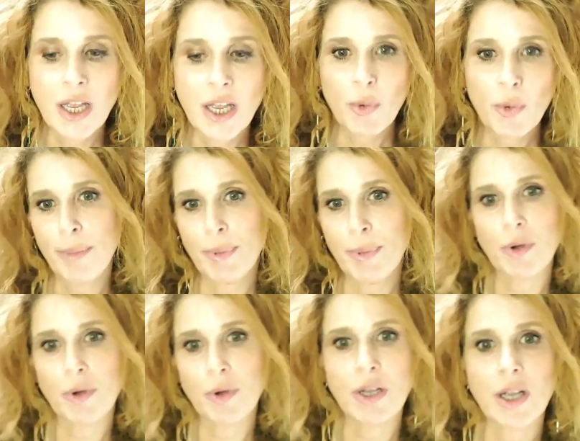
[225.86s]
We get
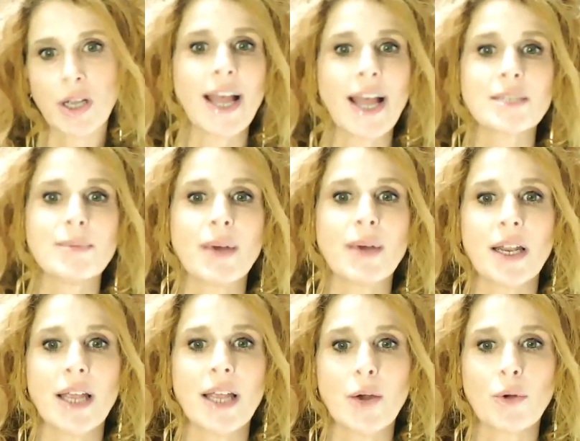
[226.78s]
people asking
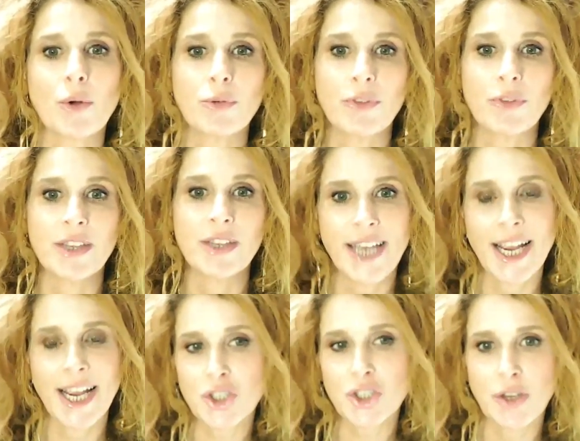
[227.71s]
about how do I improve the
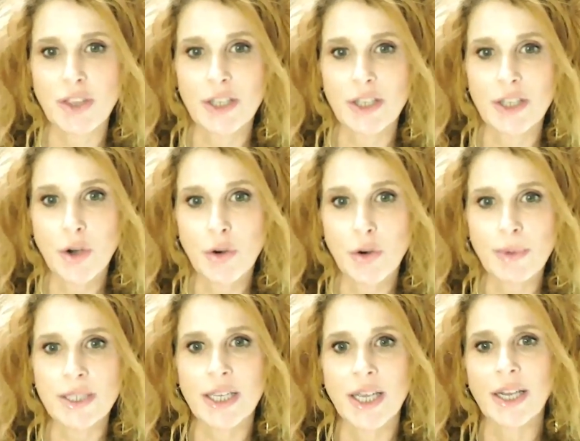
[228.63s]
texture and the tone of my
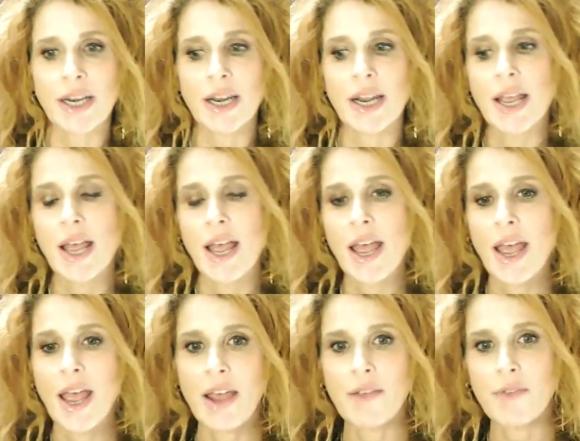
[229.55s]
skin
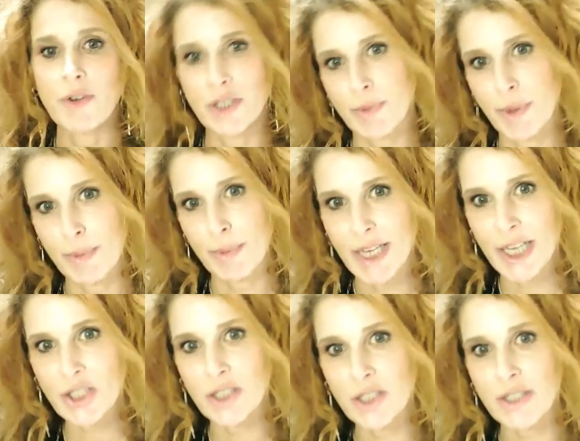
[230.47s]
versus
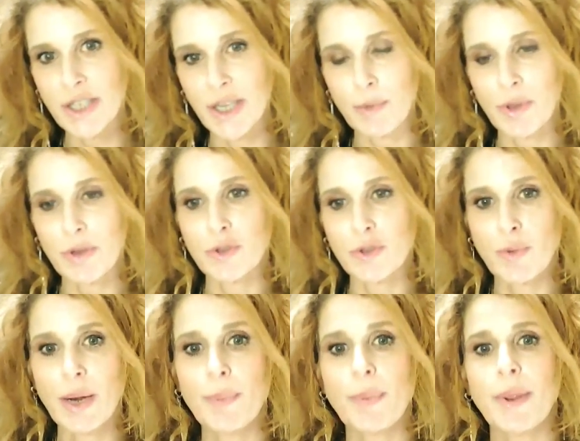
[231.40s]
pigmentation of the skin, whether it's
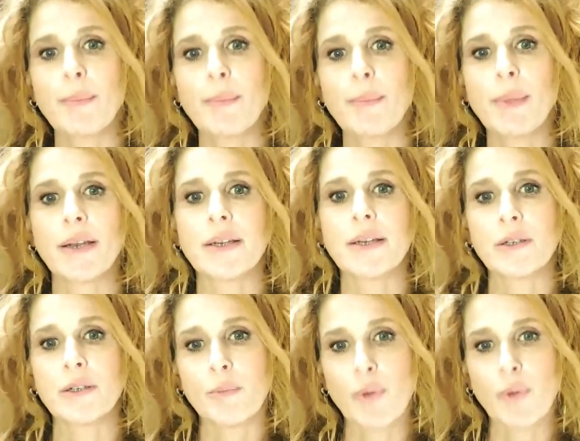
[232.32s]
red pigment
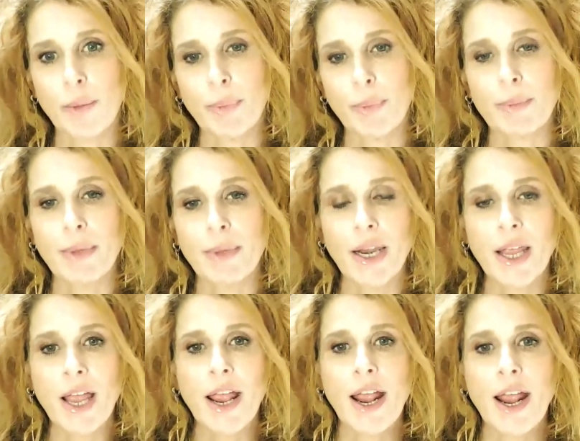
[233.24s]
or brown pigment.
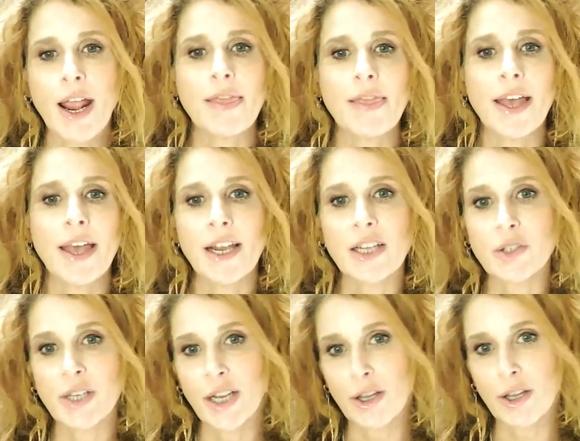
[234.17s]
And then as
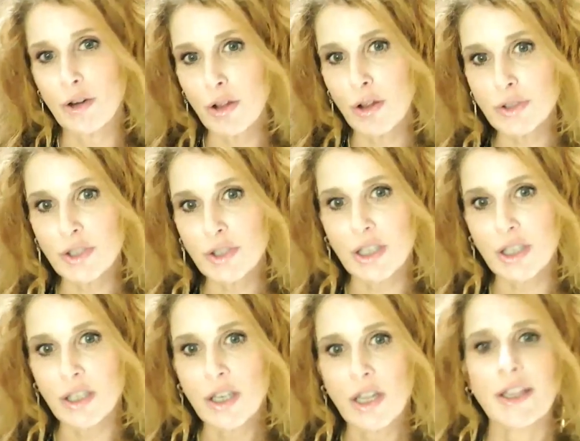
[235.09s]
you get a little
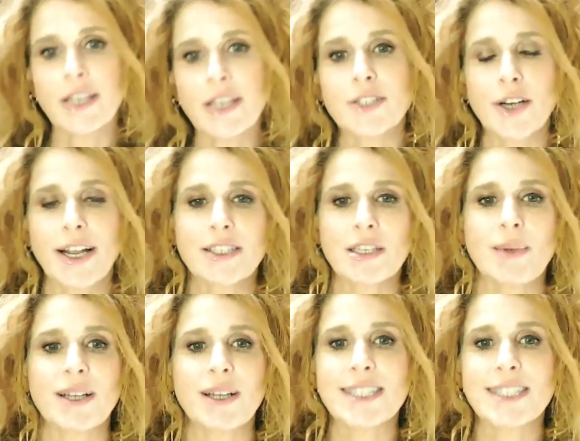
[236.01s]
older, they start asking
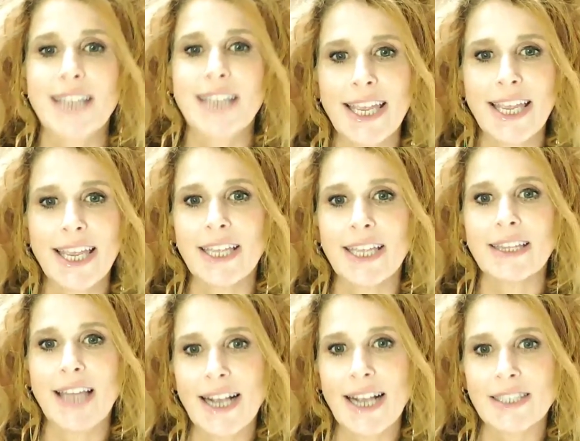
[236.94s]
about sagging,
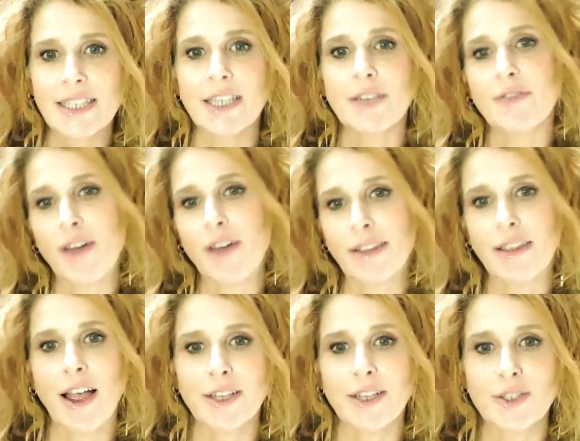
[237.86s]
laxity, fine
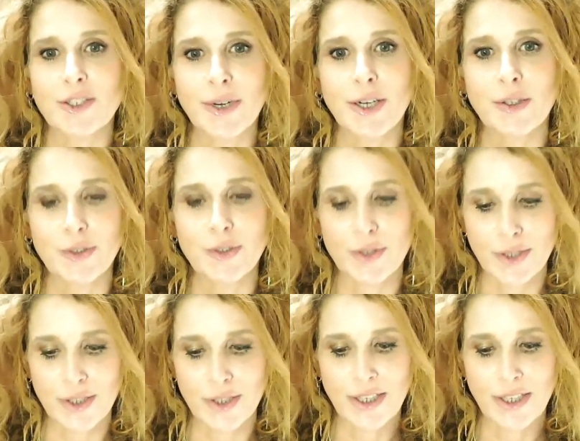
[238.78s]
lines, wrinkles.